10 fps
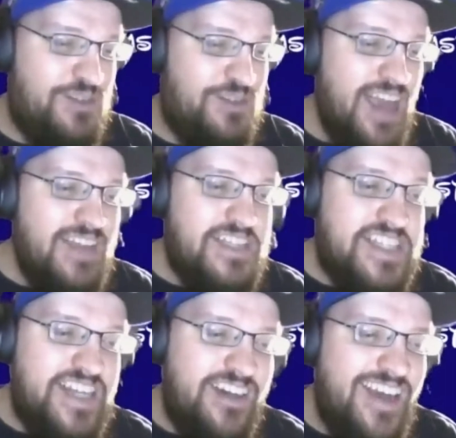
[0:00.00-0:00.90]
So
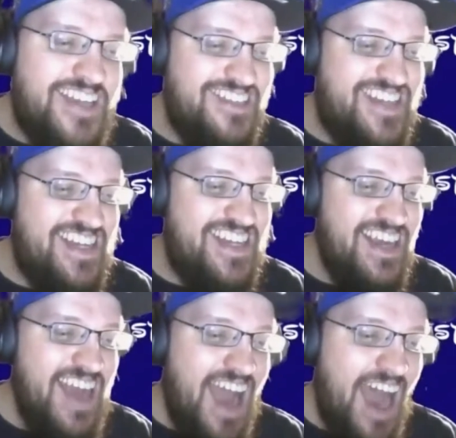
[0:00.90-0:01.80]
seriously,
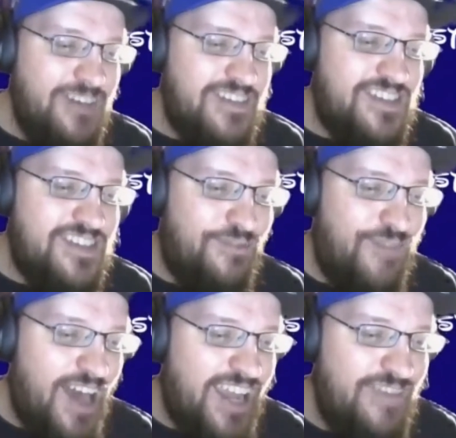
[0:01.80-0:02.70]
how does the
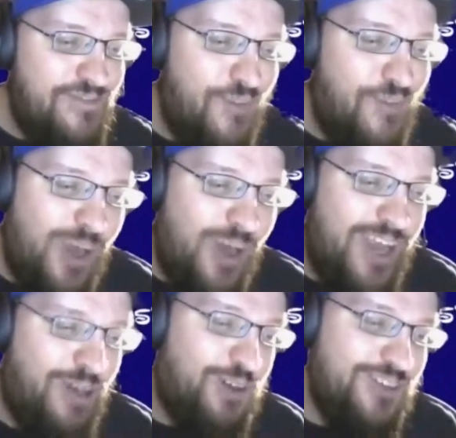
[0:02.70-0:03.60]
fucking
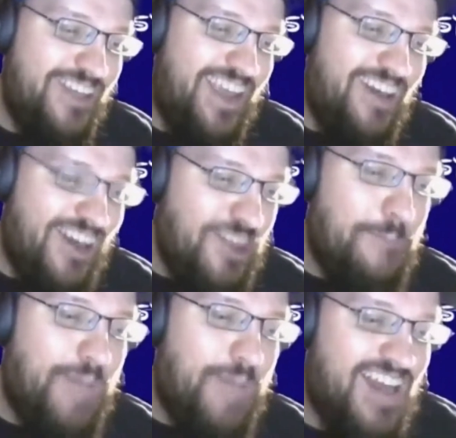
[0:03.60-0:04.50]
4-year-old get on the
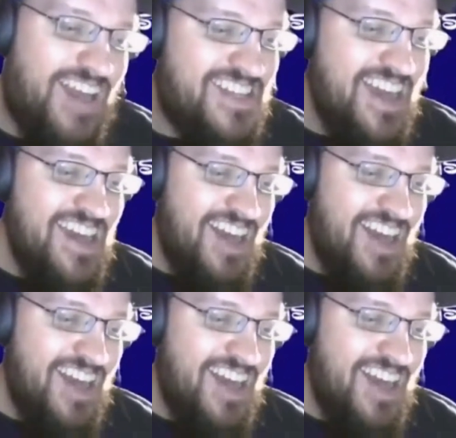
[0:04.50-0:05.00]
bus